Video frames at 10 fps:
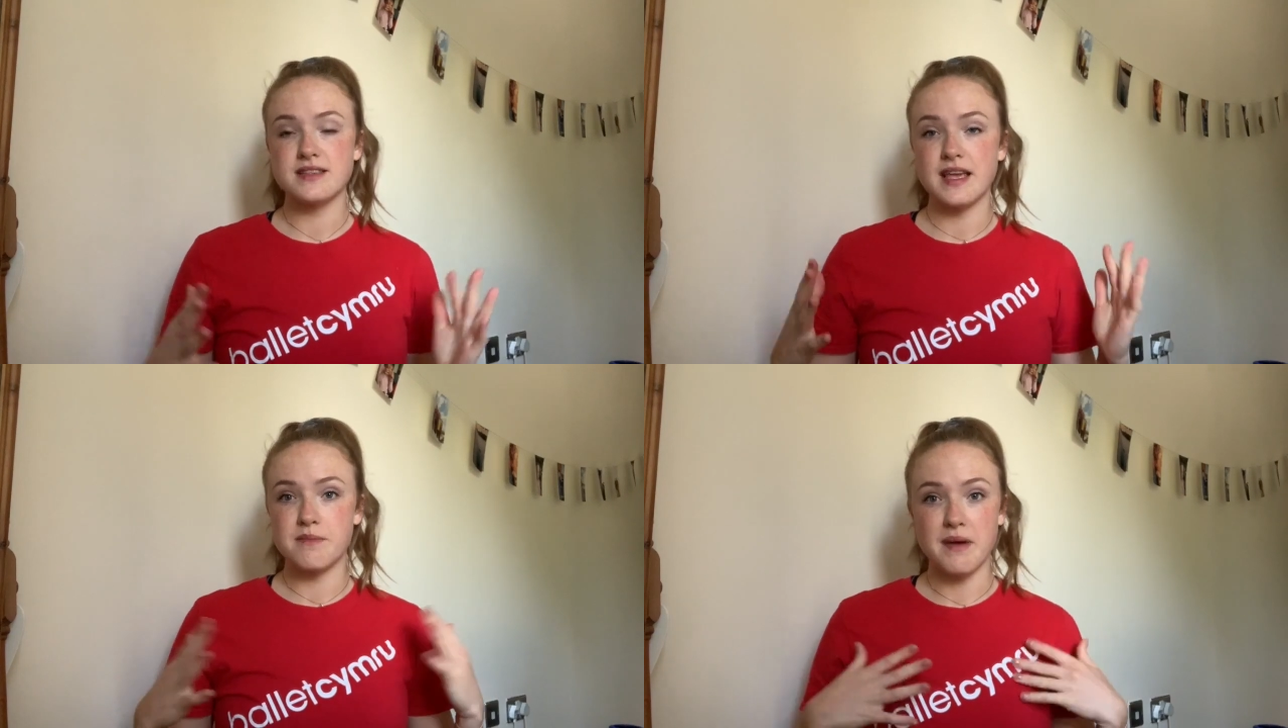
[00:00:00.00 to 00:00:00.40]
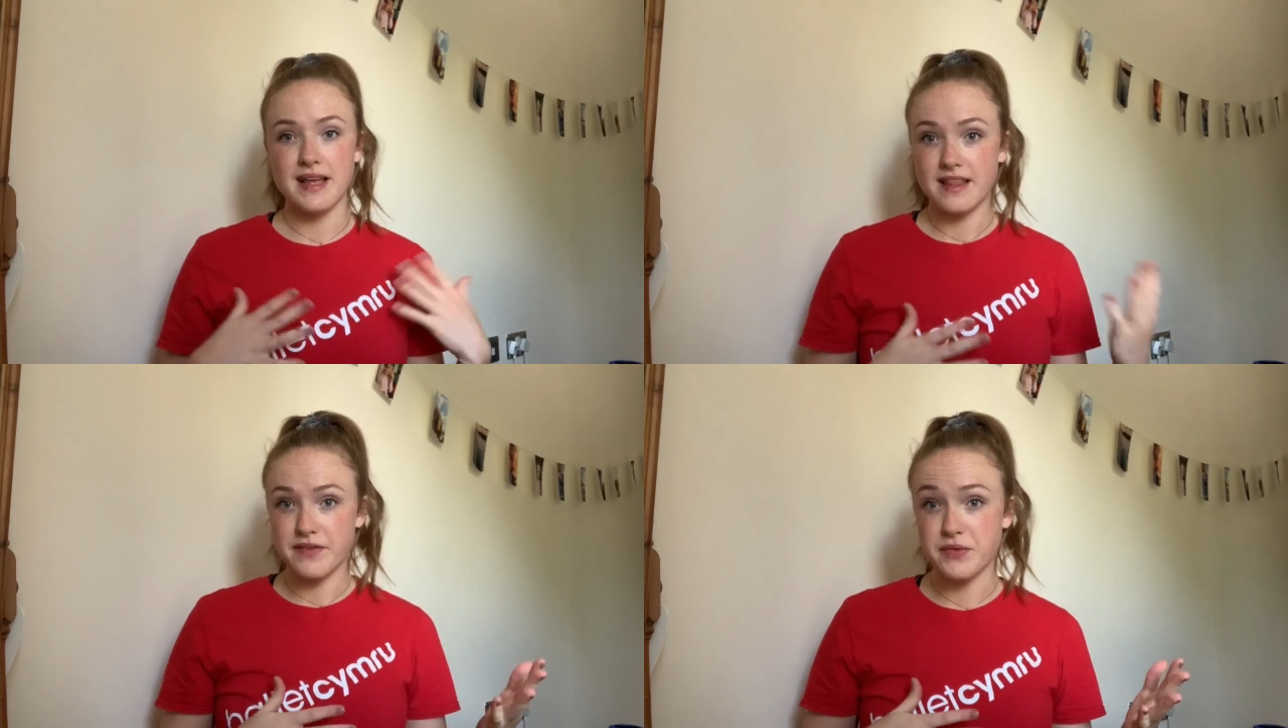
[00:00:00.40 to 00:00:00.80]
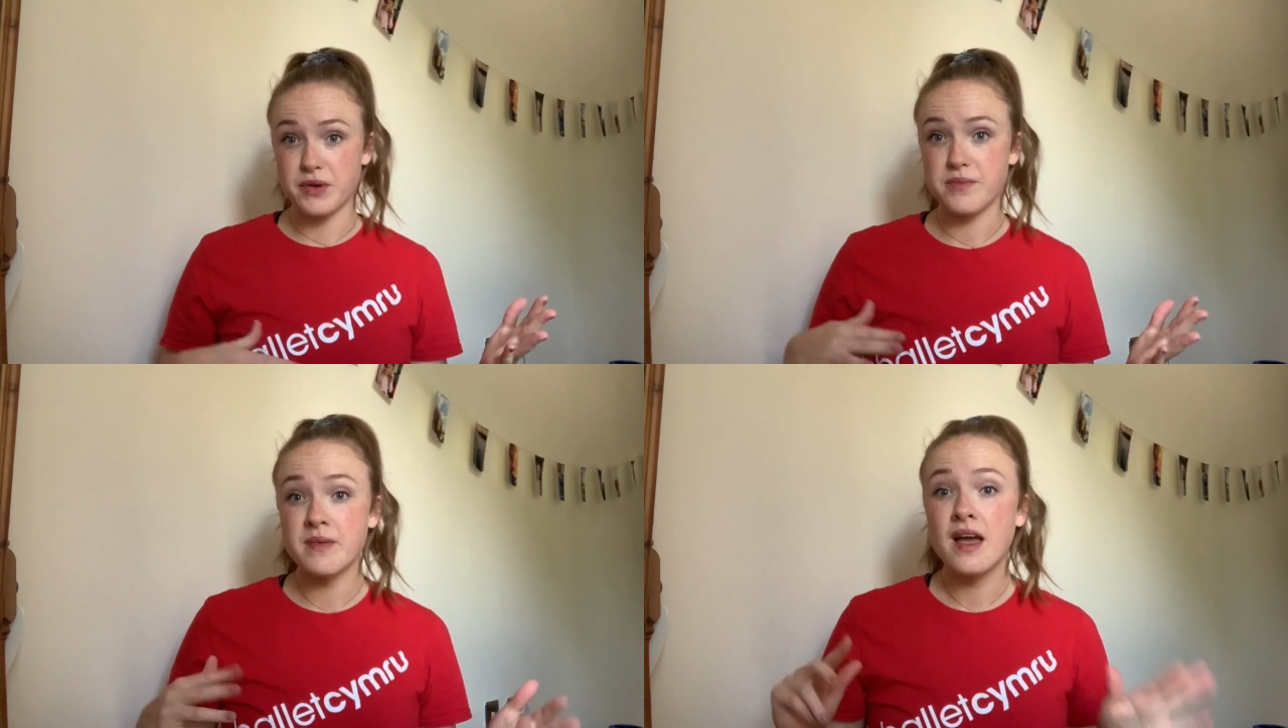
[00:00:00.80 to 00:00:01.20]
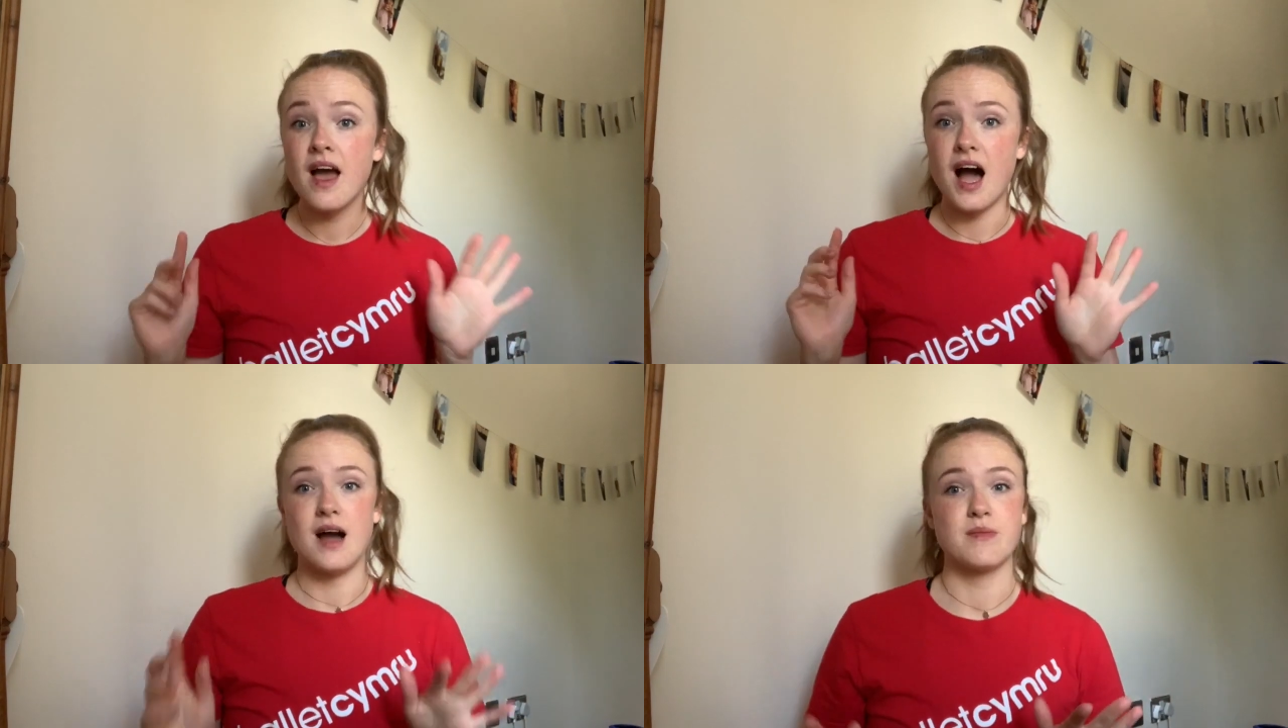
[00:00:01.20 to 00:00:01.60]
in my living room,
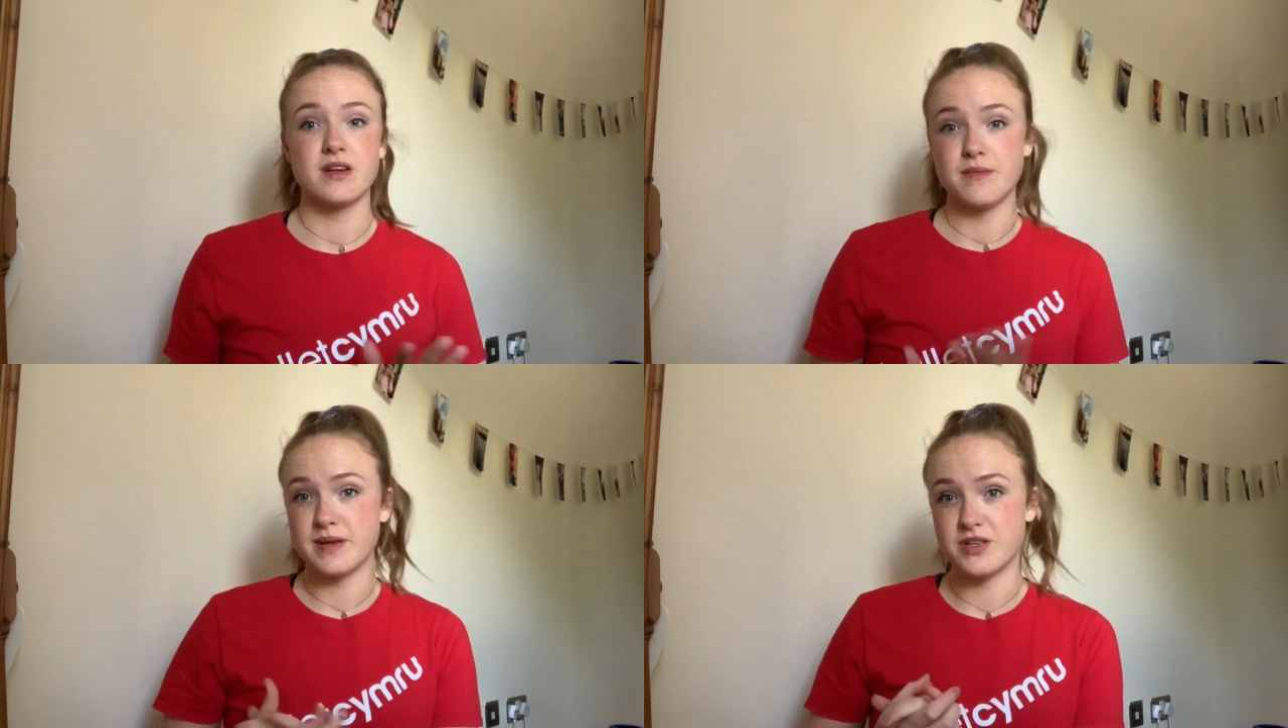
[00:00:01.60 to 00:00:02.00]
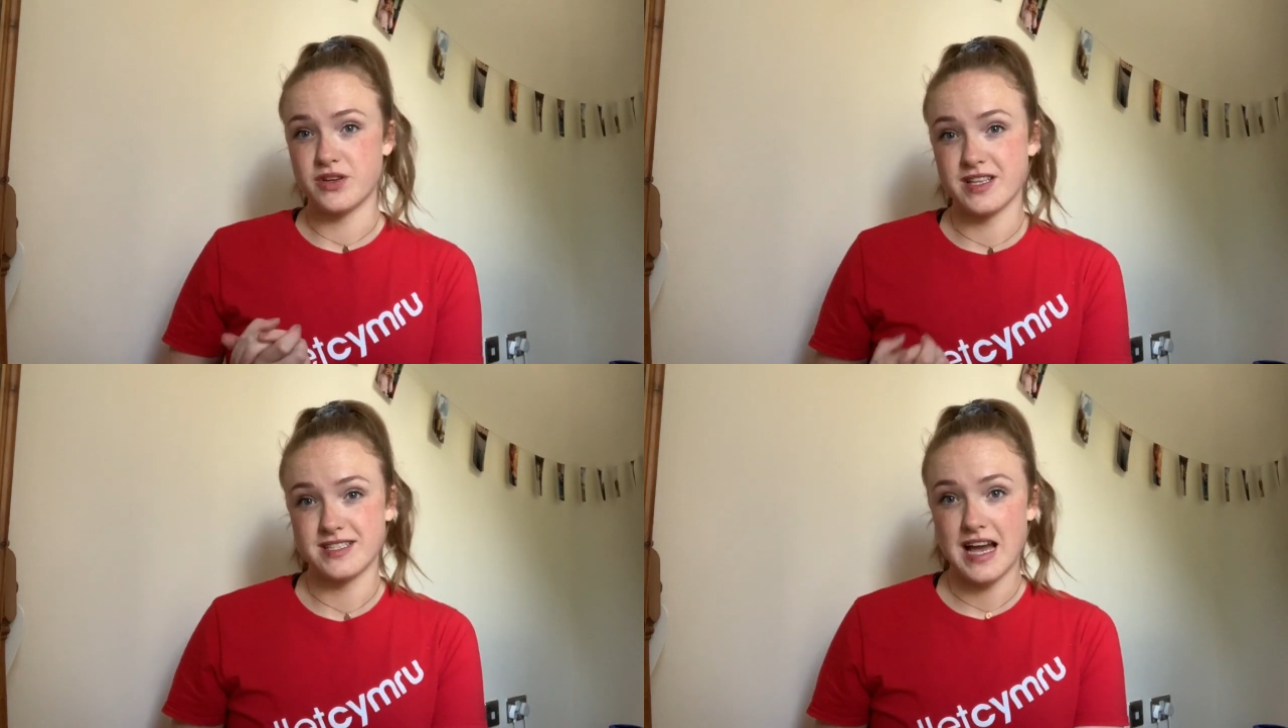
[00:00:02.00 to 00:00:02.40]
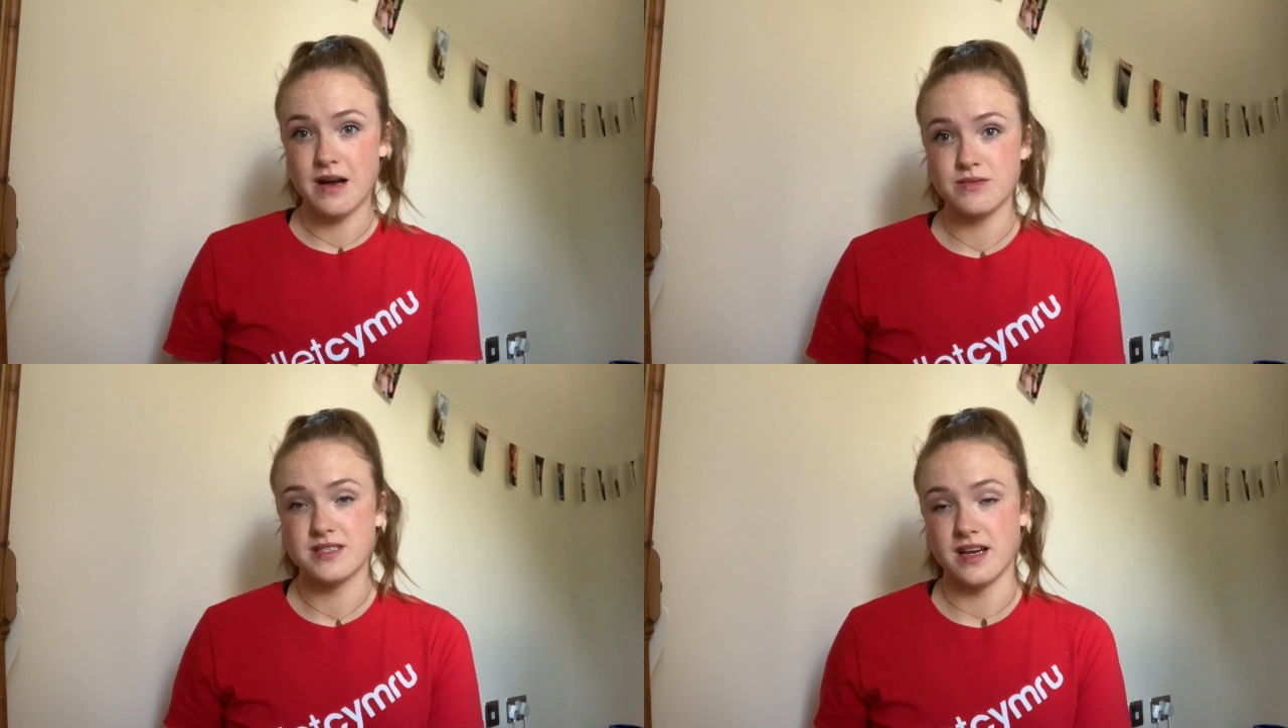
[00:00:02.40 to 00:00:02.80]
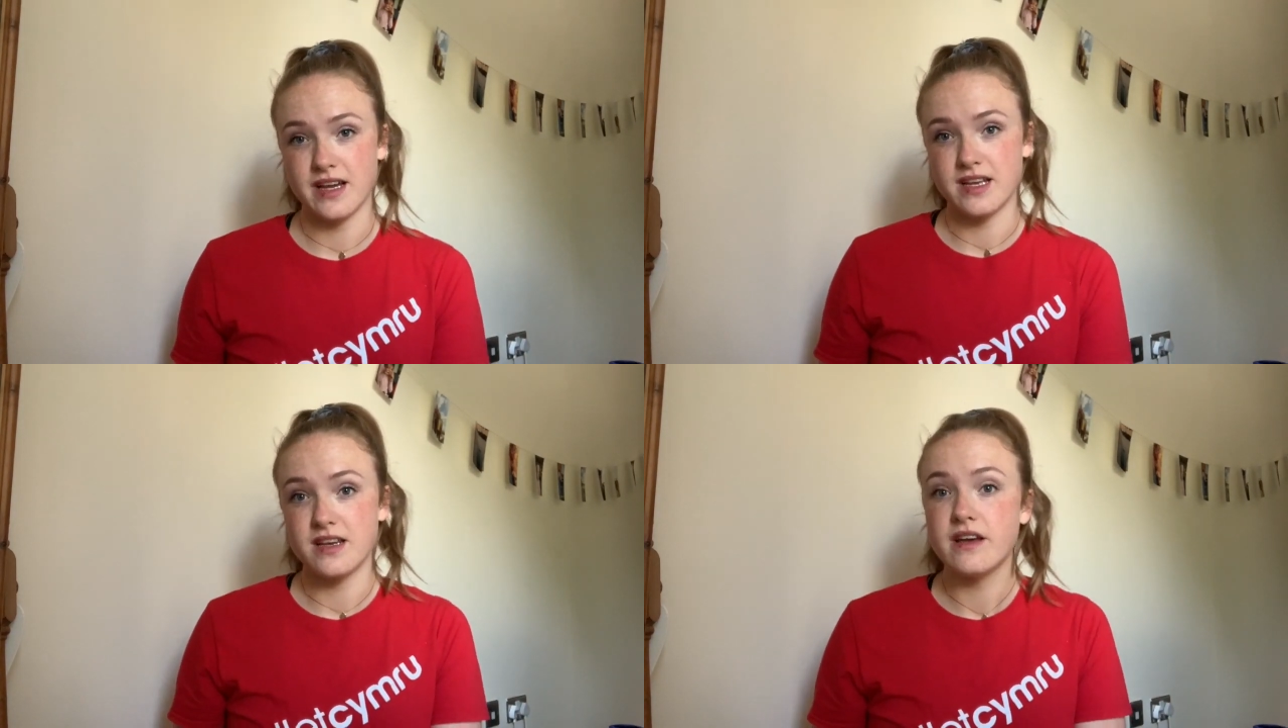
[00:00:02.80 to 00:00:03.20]
I'm going to be doing this outside.